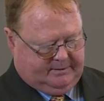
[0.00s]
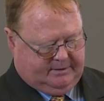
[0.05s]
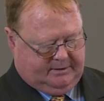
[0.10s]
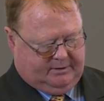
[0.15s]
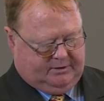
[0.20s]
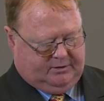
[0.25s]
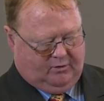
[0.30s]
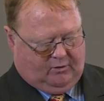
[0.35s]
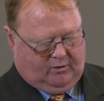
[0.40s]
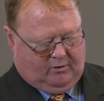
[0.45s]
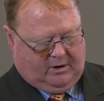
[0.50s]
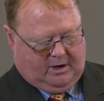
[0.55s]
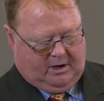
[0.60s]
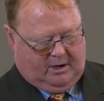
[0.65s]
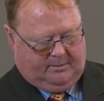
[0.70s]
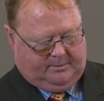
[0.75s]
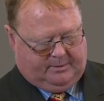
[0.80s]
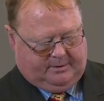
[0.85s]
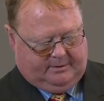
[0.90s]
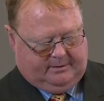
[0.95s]
the door
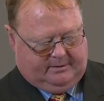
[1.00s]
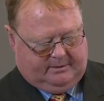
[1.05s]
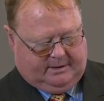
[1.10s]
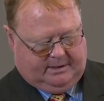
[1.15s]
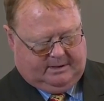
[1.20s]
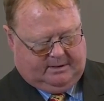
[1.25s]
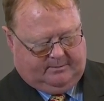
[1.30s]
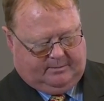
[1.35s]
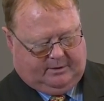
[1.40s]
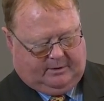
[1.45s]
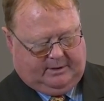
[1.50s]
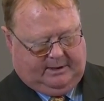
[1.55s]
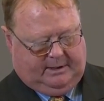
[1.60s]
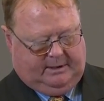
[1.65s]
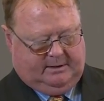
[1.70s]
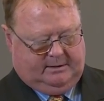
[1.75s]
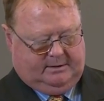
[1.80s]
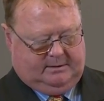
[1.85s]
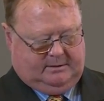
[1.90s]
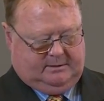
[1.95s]
open and the
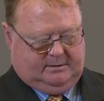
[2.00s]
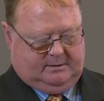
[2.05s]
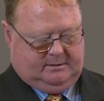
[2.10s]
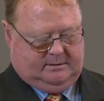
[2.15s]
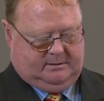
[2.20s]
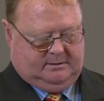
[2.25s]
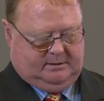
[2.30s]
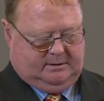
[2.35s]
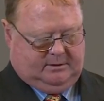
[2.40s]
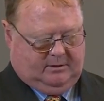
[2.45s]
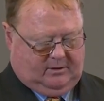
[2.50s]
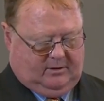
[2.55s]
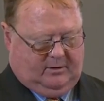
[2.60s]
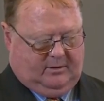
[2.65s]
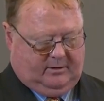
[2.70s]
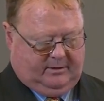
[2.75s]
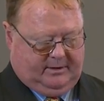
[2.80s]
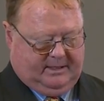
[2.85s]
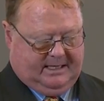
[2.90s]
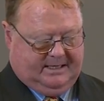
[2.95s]
body
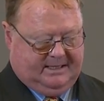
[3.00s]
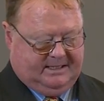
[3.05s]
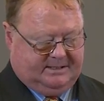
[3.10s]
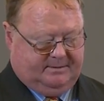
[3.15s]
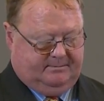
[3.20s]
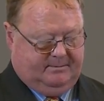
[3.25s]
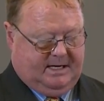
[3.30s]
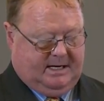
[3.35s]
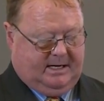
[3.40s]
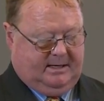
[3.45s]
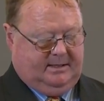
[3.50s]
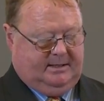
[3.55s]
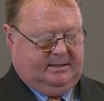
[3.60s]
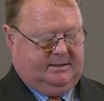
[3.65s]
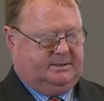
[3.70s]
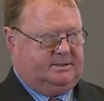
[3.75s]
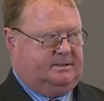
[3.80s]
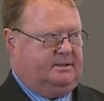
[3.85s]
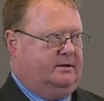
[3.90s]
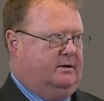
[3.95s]
gone, and there's a man
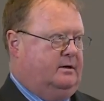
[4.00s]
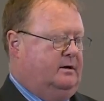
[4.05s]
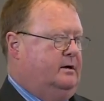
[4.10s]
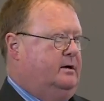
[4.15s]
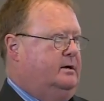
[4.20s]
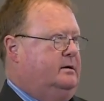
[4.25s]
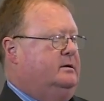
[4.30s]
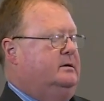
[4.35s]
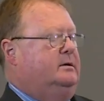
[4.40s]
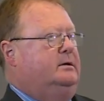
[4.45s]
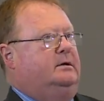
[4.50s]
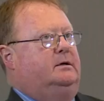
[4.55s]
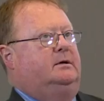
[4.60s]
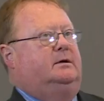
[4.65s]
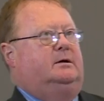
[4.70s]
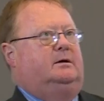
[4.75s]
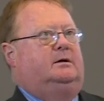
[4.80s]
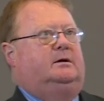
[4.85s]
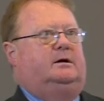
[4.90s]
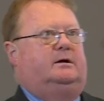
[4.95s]
inside.
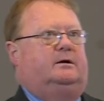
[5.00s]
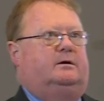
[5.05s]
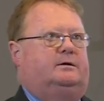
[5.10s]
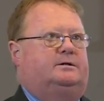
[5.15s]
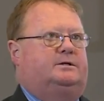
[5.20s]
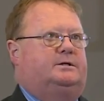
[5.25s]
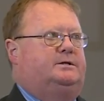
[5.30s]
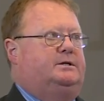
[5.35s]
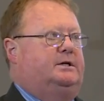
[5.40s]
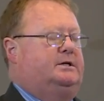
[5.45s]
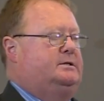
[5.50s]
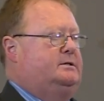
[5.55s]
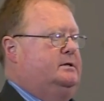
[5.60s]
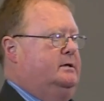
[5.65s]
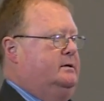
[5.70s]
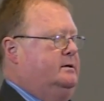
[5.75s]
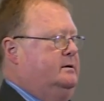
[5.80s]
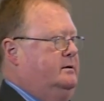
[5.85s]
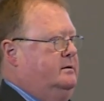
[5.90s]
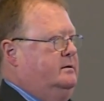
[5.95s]
And I'd suggest
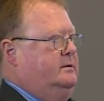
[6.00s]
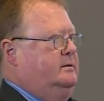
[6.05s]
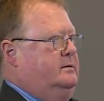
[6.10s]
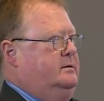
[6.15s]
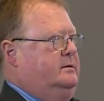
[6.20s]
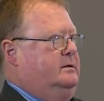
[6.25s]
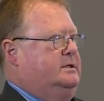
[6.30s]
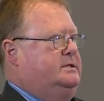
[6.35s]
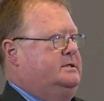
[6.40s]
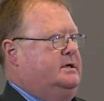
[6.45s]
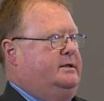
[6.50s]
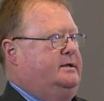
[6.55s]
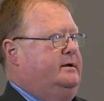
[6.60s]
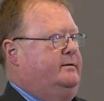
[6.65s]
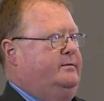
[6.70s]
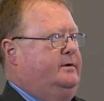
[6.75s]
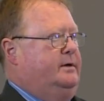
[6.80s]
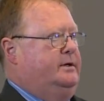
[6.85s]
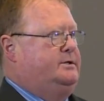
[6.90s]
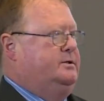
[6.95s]
that there's nothing
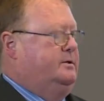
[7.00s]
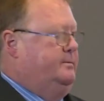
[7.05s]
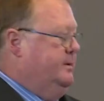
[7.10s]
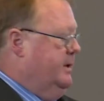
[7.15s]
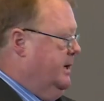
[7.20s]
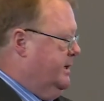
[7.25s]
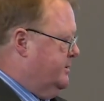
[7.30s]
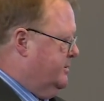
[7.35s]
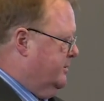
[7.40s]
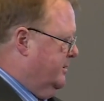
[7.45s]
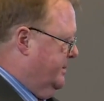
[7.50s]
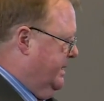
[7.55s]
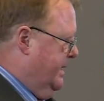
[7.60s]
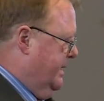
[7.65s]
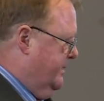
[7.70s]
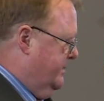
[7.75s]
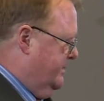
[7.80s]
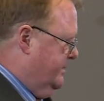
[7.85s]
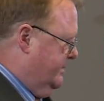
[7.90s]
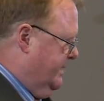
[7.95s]
very supernatural
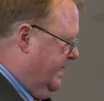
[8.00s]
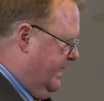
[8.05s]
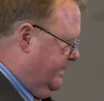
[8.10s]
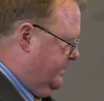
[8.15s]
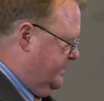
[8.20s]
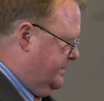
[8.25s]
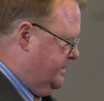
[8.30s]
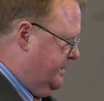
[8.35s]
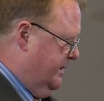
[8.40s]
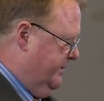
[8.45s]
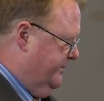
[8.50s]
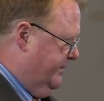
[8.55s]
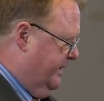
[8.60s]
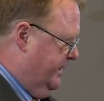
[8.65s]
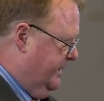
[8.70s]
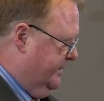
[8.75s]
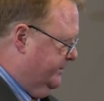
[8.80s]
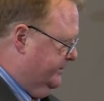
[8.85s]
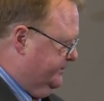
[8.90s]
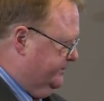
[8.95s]
about that so
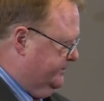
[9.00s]
far.